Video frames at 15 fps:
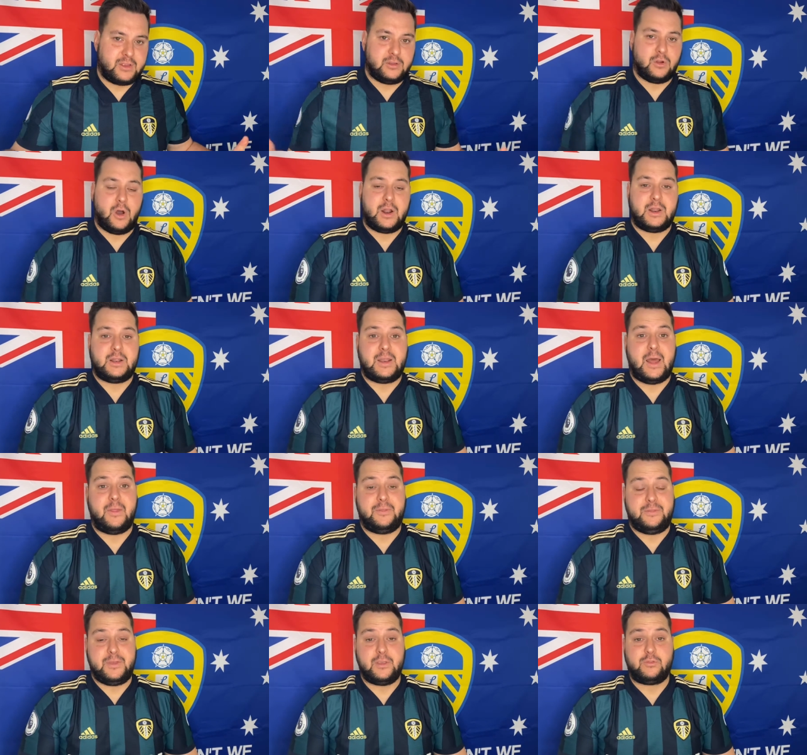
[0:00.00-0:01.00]
United. Now,
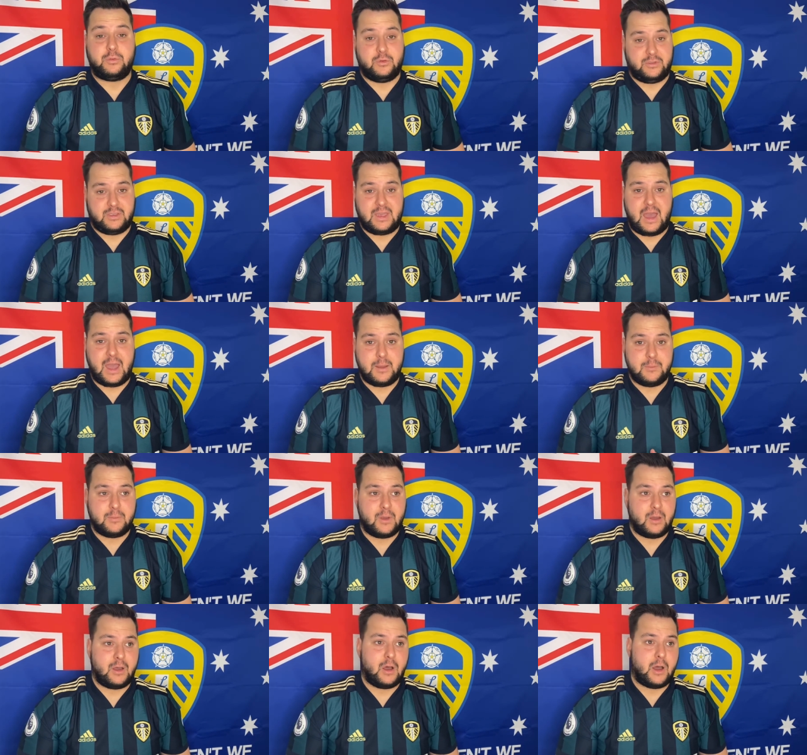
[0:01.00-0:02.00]
this was a game
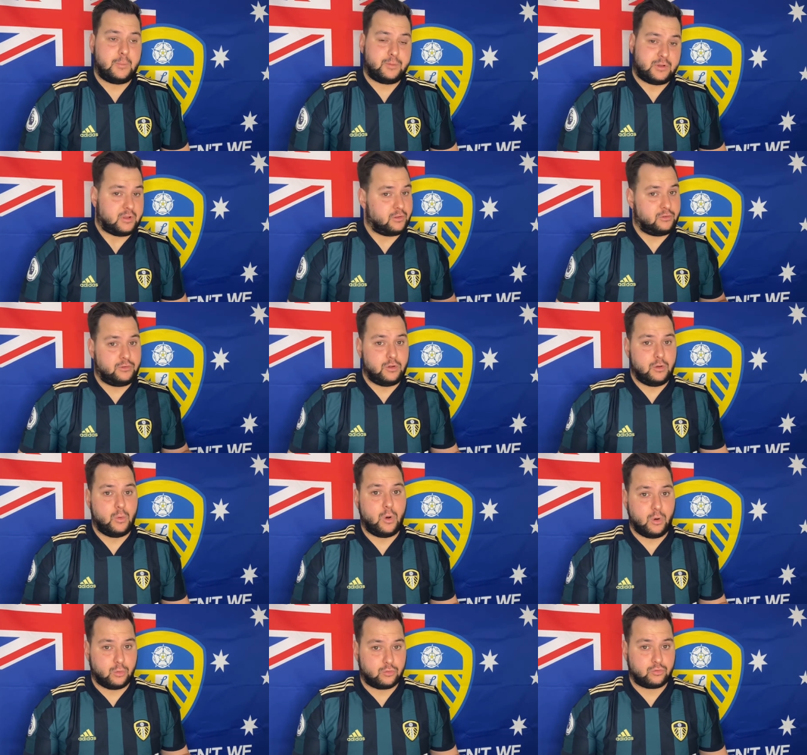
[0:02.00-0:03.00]
I predicted
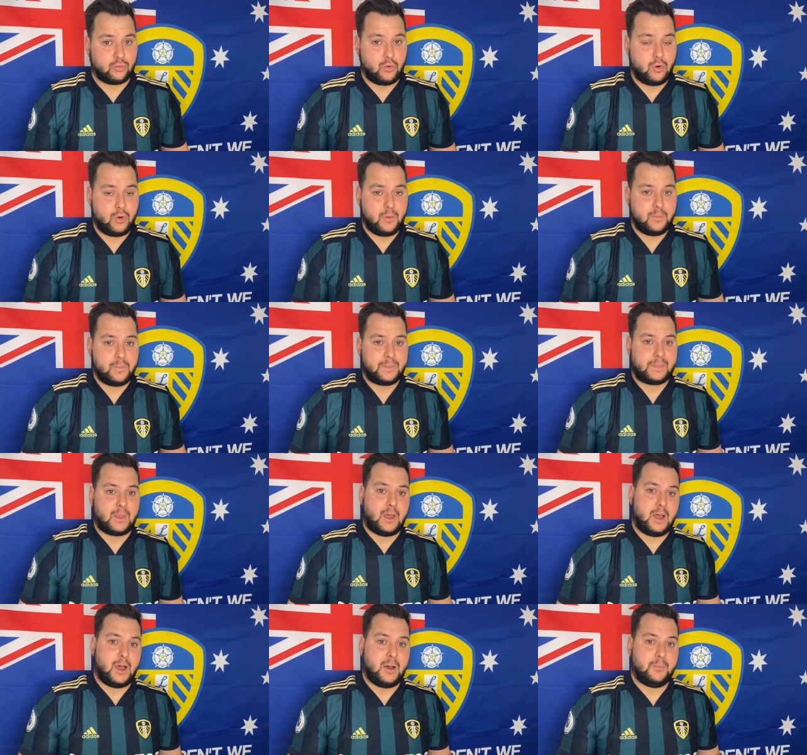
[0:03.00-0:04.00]
2-2 draw.
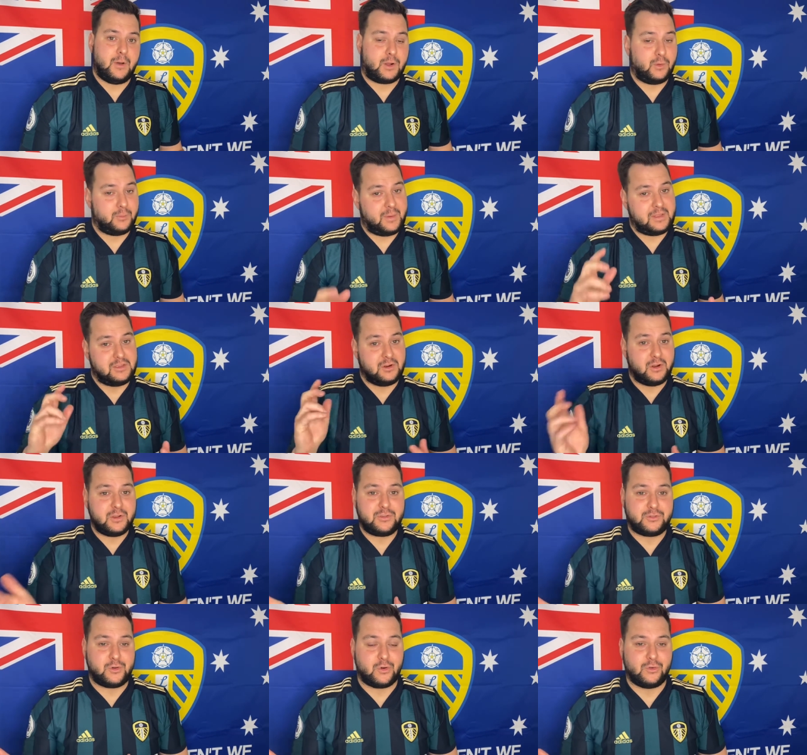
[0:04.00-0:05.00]
I got Man United
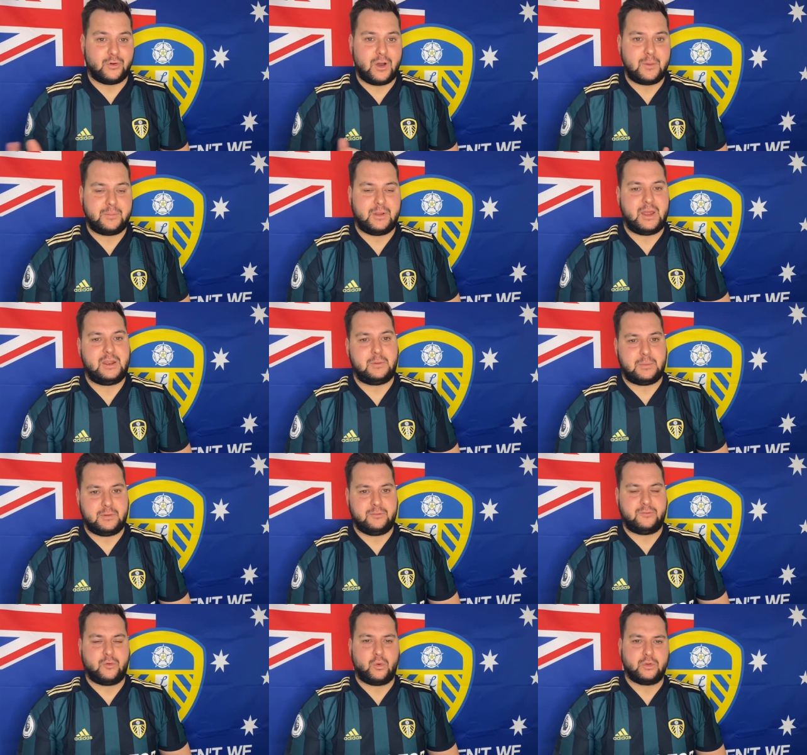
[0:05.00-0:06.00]
score right, but it ended up
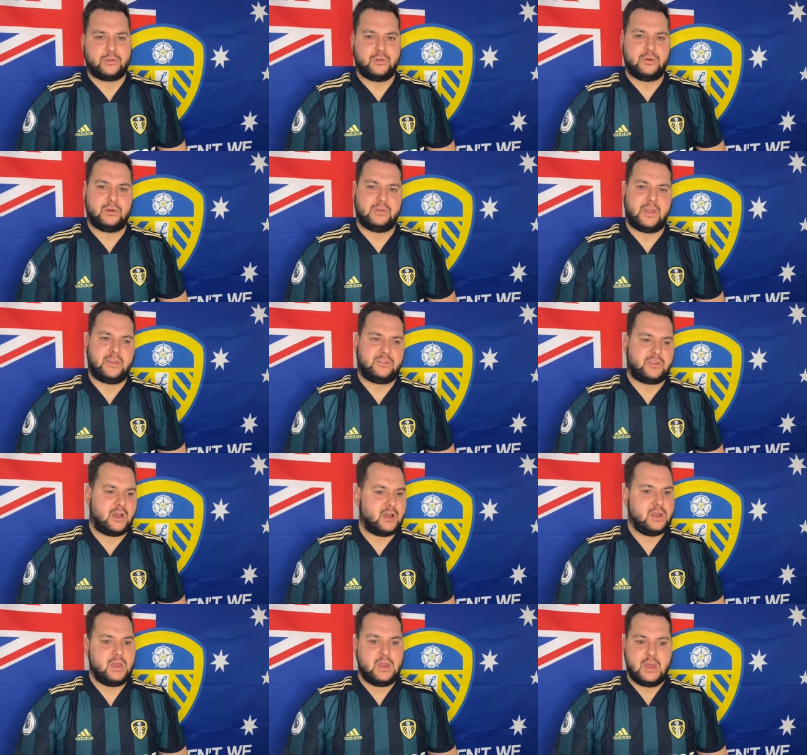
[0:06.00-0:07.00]
being 4-2 to Leicester.